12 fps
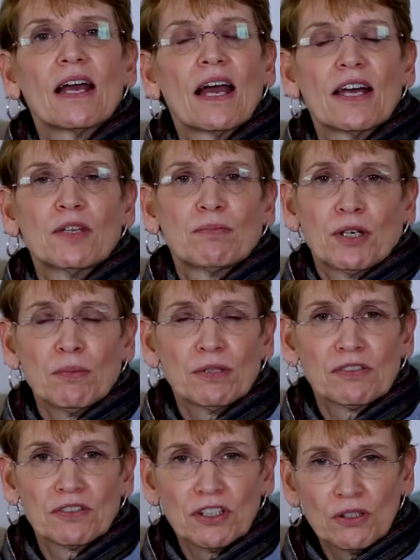and the
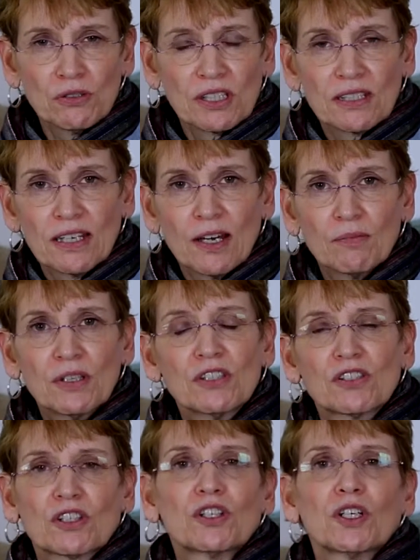purpose for using them
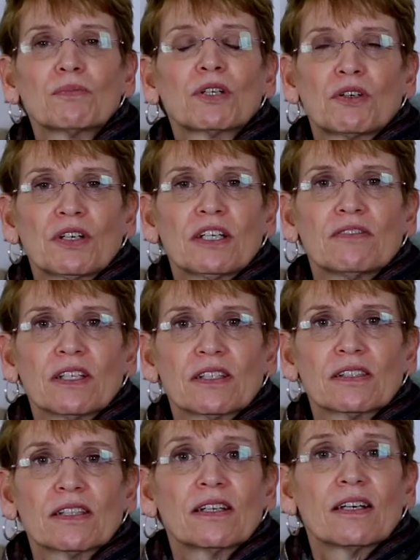is to curb the cravings.